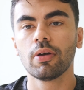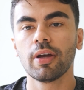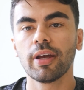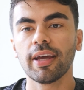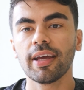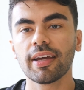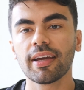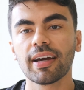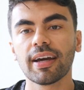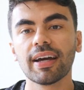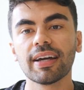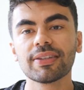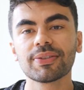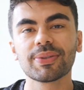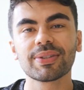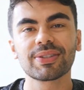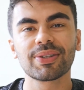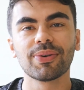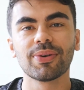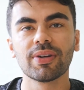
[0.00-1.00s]
Hey guys,
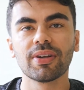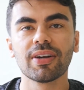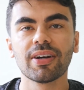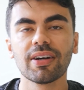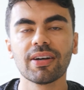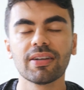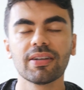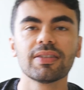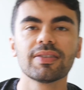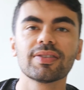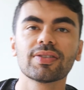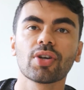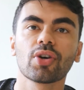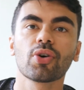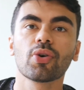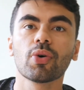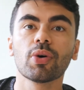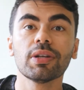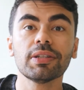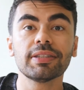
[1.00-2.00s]
what's going on?
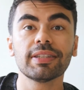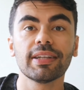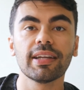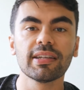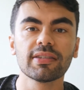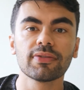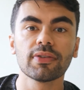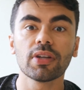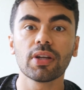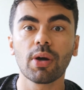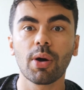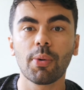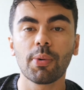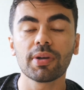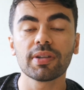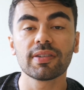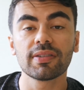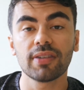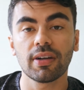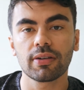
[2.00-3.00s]
So in today's video, I
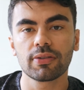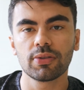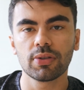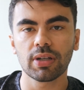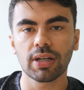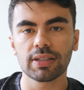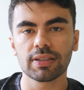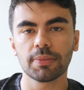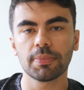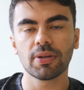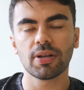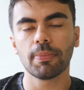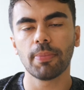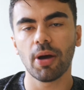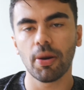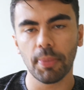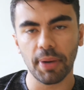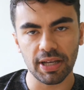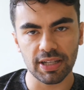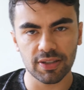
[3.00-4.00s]
wanted to talk to you guys a bit
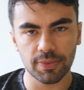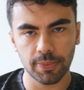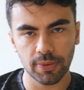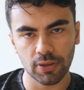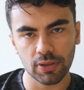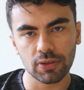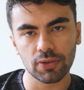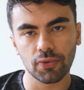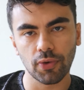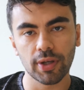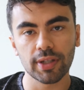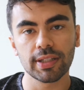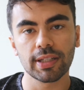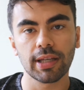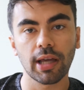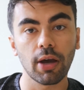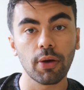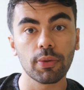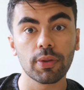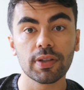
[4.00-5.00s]
about my experience
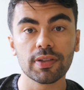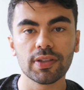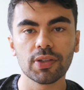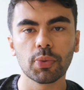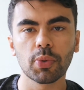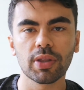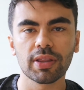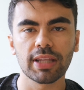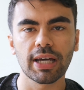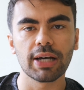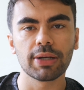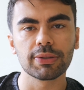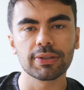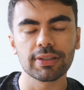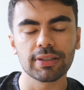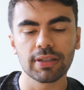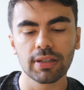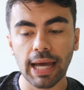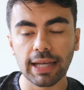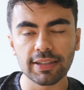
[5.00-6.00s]
renting out the Z1000.
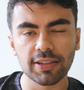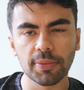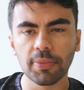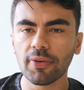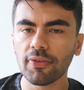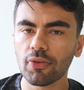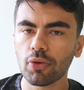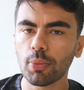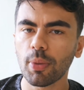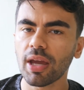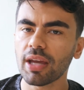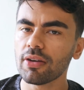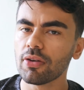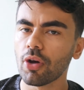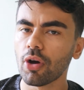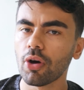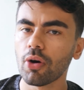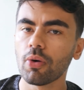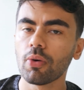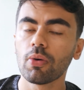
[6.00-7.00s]
As some of you may
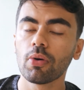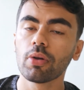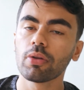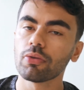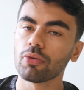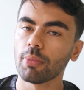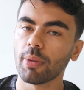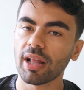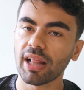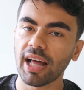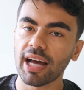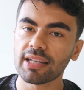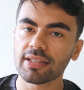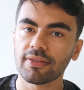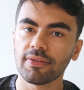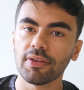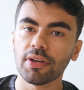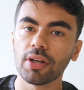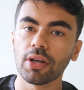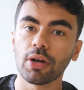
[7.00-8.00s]
know, through my
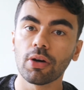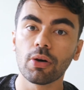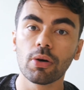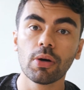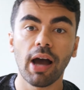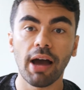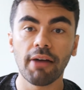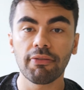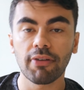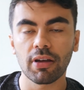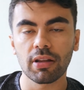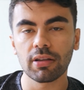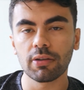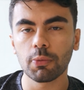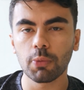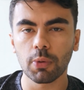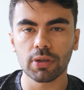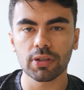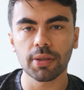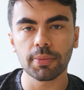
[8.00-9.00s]
last video, I finally
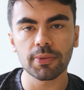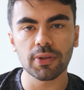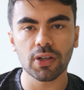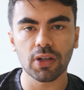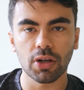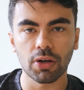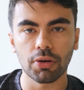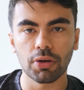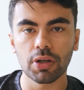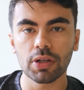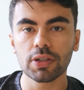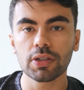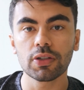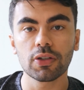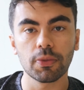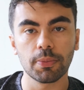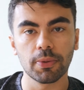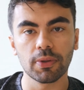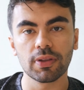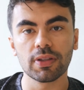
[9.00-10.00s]
worked up the courage
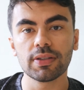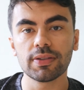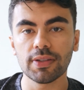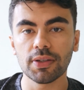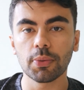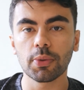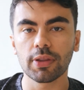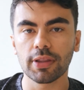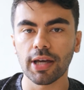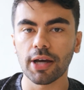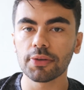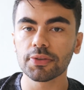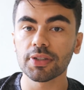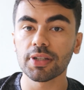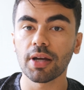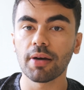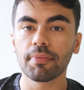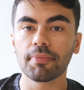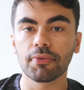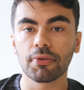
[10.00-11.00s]
to put the
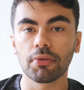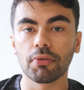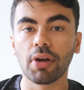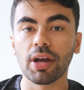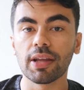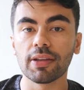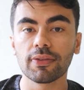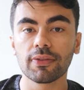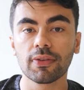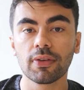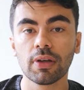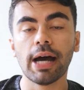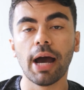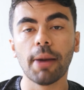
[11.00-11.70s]
Z1000 up for rent.